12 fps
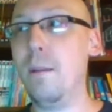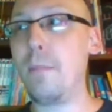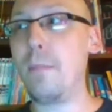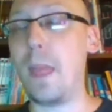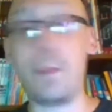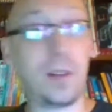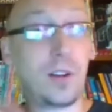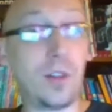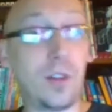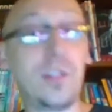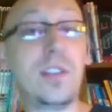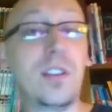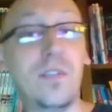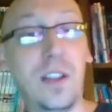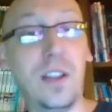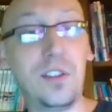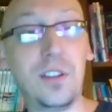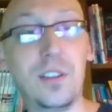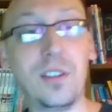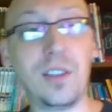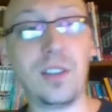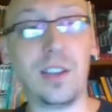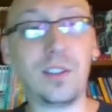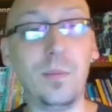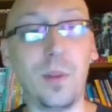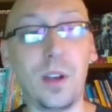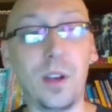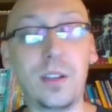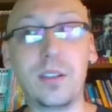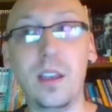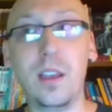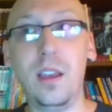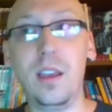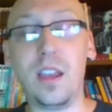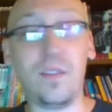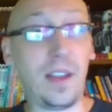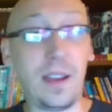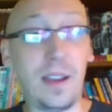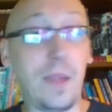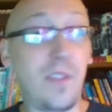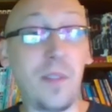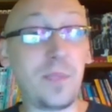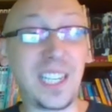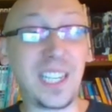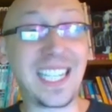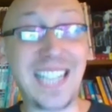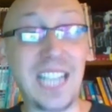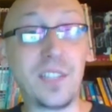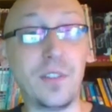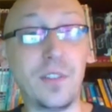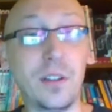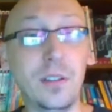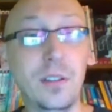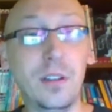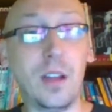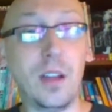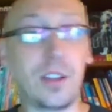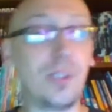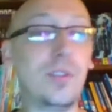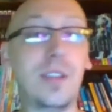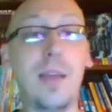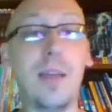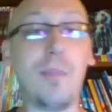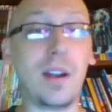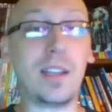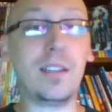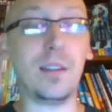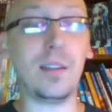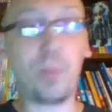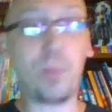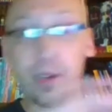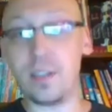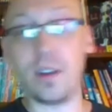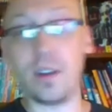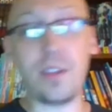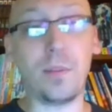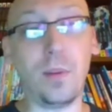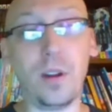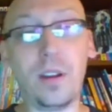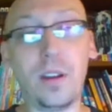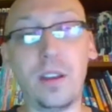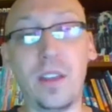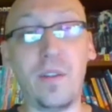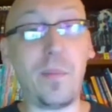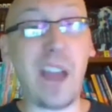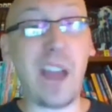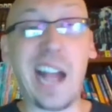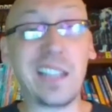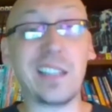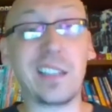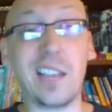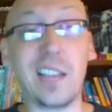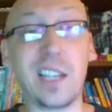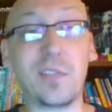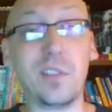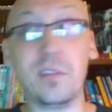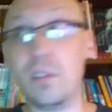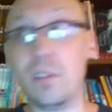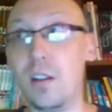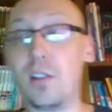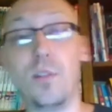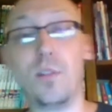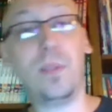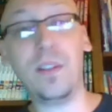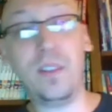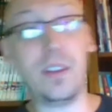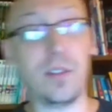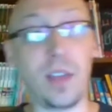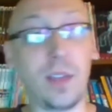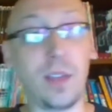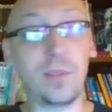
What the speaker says: I'm going to go to these conventions and sell some books. If I'm successful, I'll use that money to print another book. If I'm not successful, I'll go play video games.